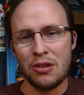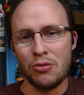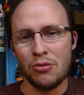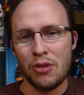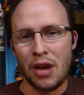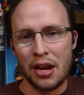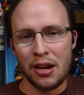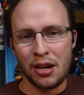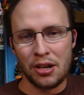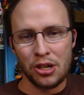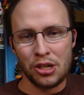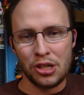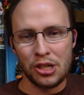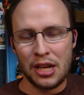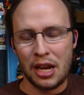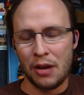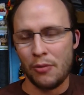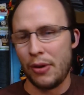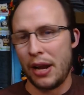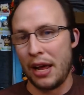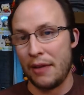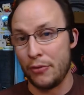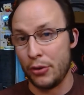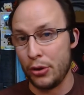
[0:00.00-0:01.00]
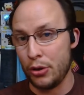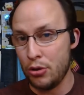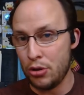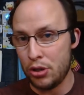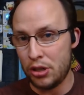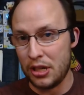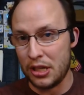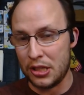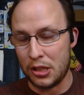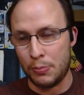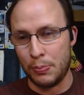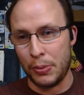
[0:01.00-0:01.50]
not understand what
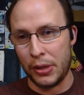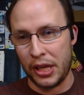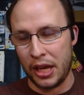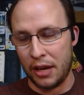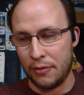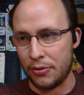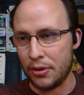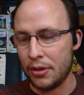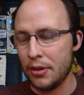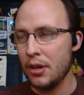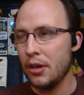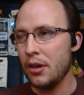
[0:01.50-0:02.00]
evolutionists believe.